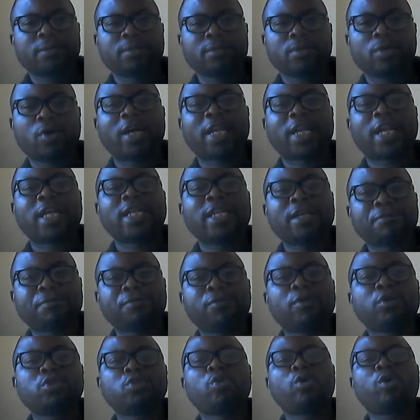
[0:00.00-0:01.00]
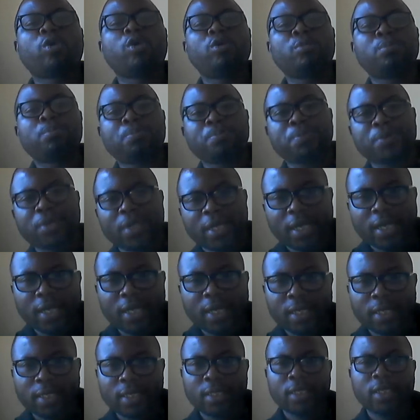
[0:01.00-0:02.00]
or an effort to compare
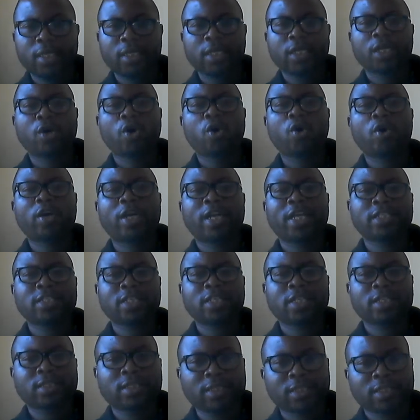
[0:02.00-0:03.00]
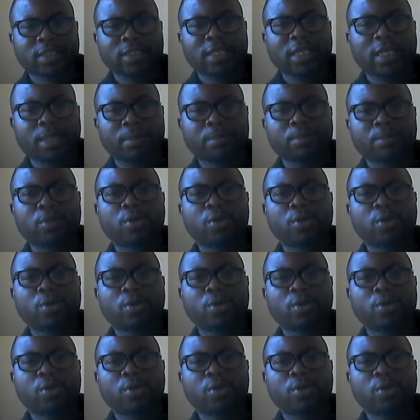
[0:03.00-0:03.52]
organizational system